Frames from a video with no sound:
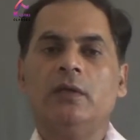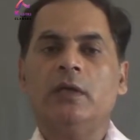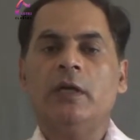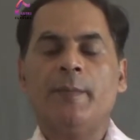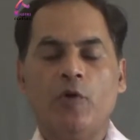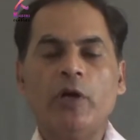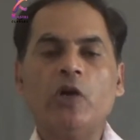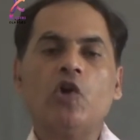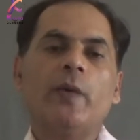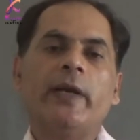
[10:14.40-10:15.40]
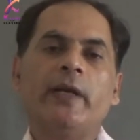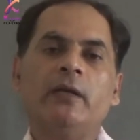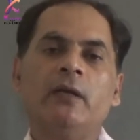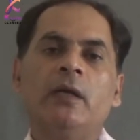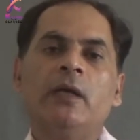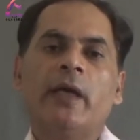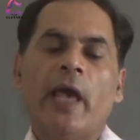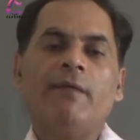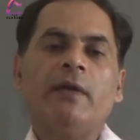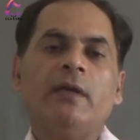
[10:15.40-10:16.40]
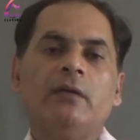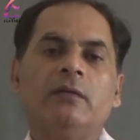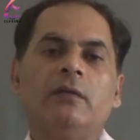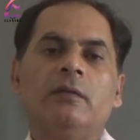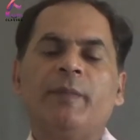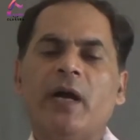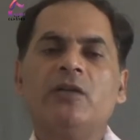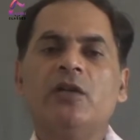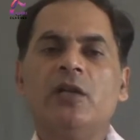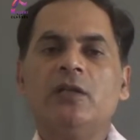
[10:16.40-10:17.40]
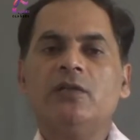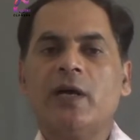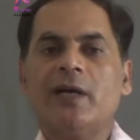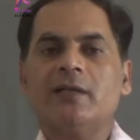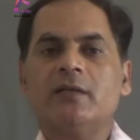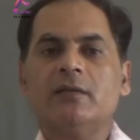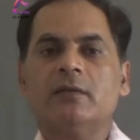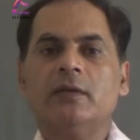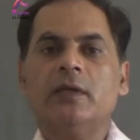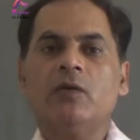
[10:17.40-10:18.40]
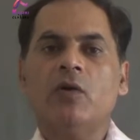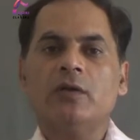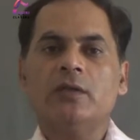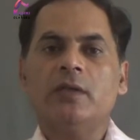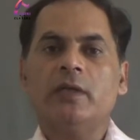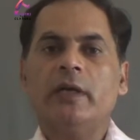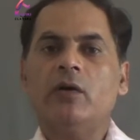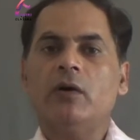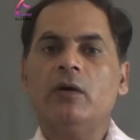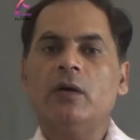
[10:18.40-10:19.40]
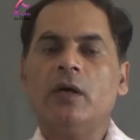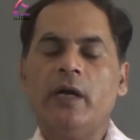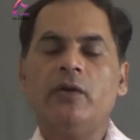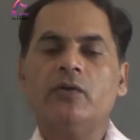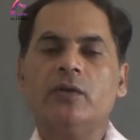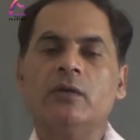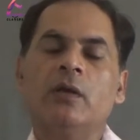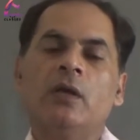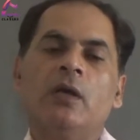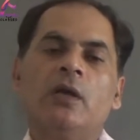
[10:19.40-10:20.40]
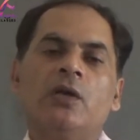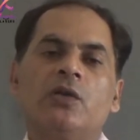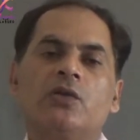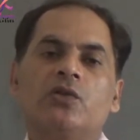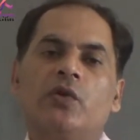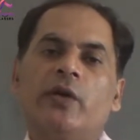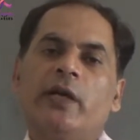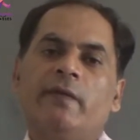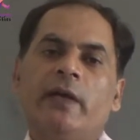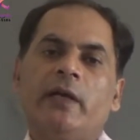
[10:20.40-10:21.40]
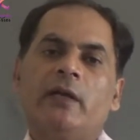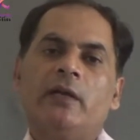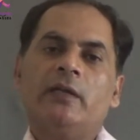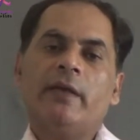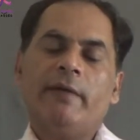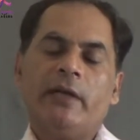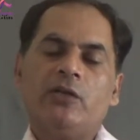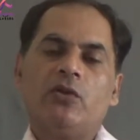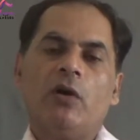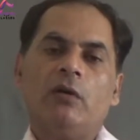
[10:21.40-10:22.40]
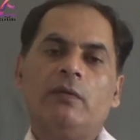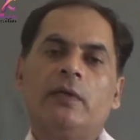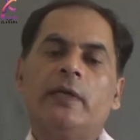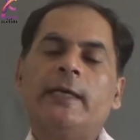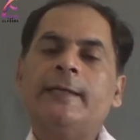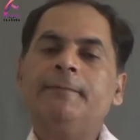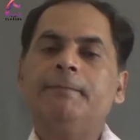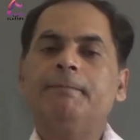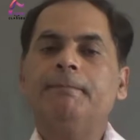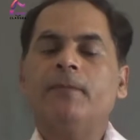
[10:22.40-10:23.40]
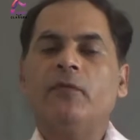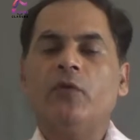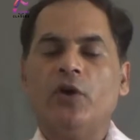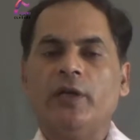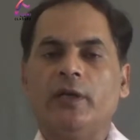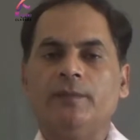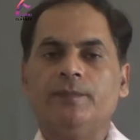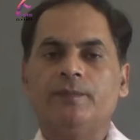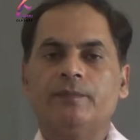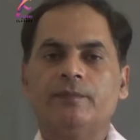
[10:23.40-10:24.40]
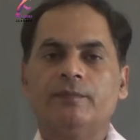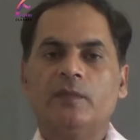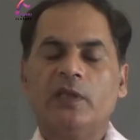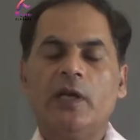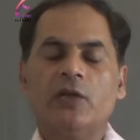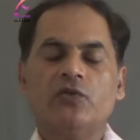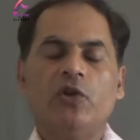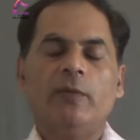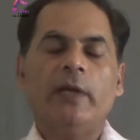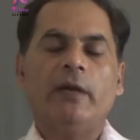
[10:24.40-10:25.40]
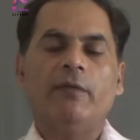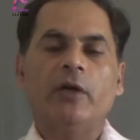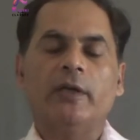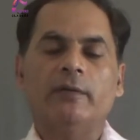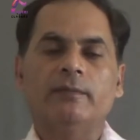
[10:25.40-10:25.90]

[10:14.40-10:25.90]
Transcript: a polar covalent having partial charges in oxygen and hydrogen. So they will dissolve in water. They are soluble in water.